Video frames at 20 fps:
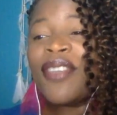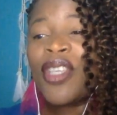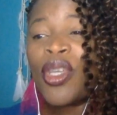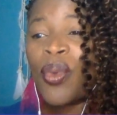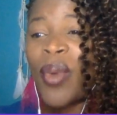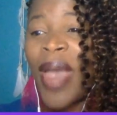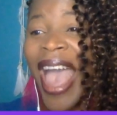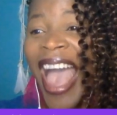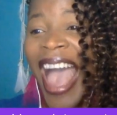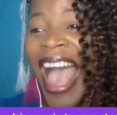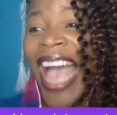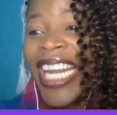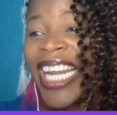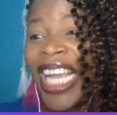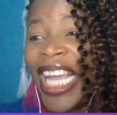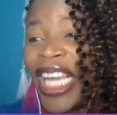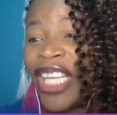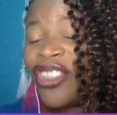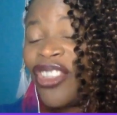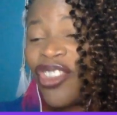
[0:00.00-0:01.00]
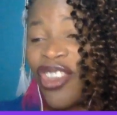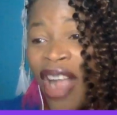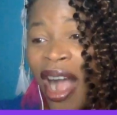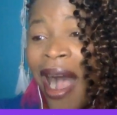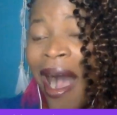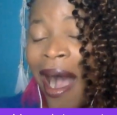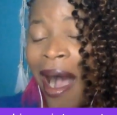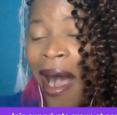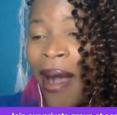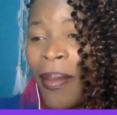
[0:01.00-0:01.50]
you had a
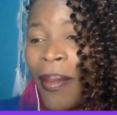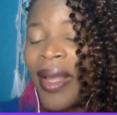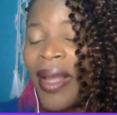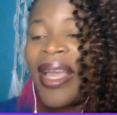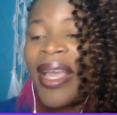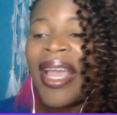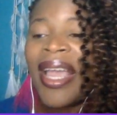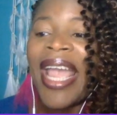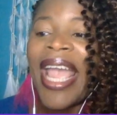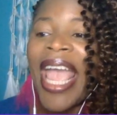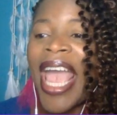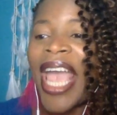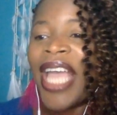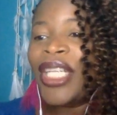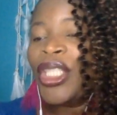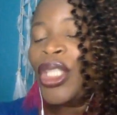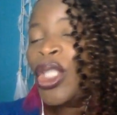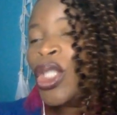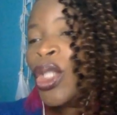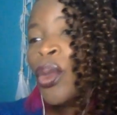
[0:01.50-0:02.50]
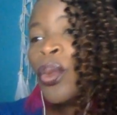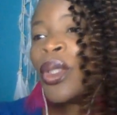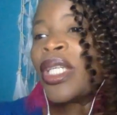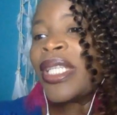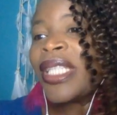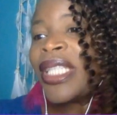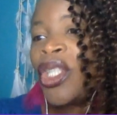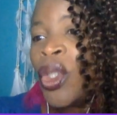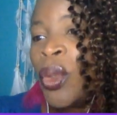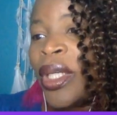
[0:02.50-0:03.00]
job and you were
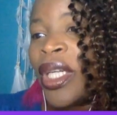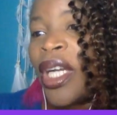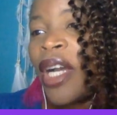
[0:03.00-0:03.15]
doing